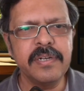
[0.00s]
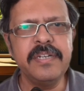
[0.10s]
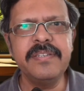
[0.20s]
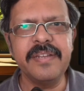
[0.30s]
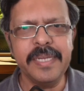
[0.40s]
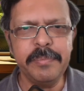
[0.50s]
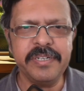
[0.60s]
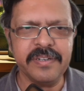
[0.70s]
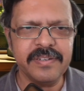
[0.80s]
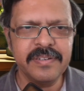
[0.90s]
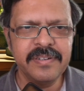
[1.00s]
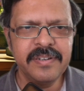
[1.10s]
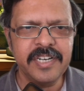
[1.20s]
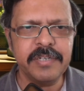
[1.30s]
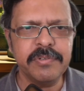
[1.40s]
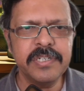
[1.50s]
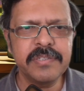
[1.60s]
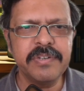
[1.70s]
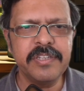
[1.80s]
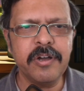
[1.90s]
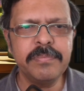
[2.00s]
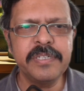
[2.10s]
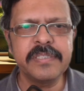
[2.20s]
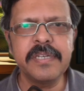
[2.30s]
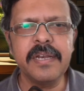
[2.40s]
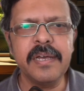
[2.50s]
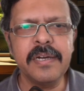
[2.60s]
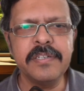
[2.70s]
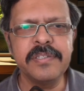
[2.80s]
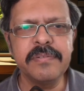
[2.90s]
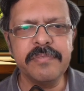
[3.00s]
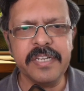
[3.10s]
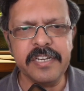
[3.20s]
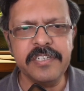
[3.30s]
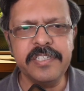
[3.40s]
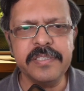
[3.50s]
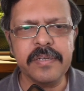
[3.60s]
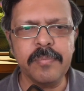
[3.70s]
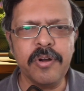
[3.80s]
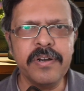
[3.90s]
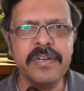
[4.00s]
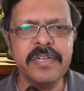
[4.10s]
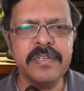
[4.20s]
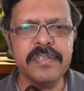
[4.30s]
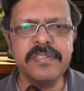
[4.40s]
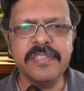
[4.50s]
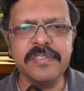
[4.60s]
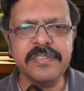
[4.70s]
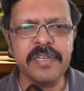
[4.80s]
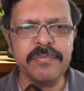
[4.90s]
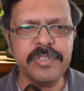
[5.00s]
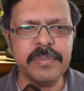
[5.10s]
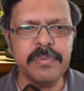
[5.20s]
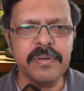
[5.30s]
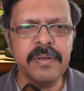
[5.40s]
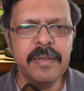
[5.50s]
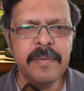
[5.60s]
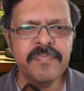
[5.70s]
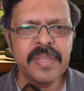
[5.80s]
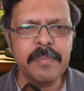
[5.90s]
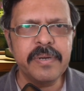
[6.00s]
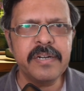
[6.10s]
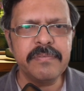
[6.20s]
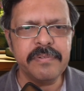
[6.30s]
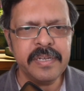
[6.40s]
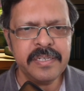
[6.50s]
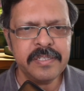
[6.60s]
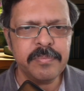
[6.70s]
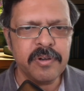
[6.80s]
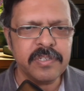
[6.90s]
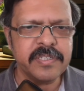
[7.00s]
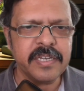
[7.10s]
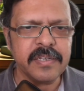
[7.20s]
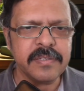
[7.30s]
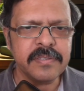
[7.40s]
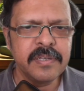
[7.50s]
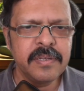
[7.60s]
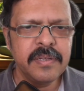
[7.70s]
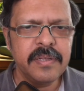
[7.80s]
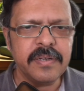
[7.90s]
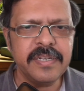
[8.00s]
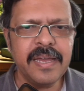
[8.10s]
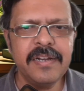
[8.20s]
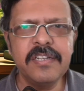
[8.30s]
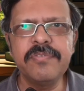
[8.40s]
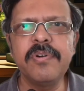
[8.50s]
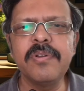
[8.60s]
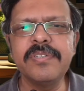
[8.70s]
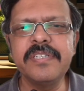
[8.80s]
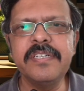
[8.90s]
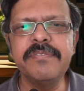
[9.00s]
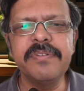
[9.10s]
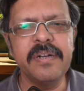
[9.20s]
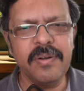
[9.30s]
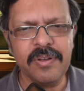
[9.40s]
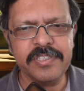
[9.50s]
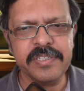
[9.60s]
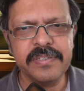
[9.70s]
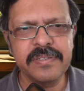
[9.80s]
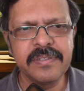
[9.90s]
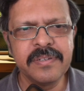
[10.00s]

it is limited. It works when the objects are large, when energies are moderate, distances are visible. But at very small scales, reality follows a different logic.